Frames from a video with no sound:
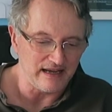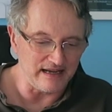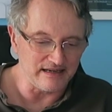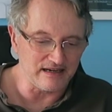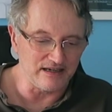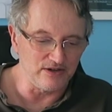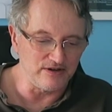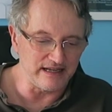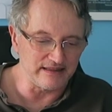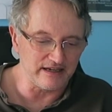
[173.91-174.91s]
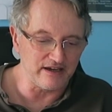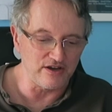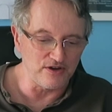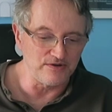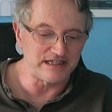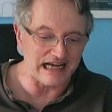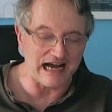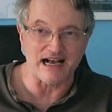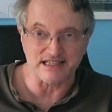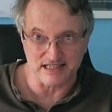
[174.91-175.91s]
including the queued
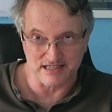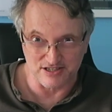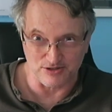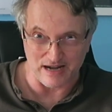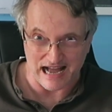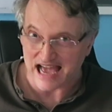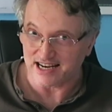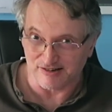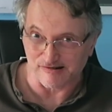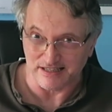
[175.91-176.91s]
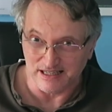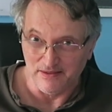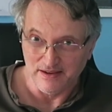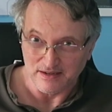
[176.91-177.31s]
tasks to 100,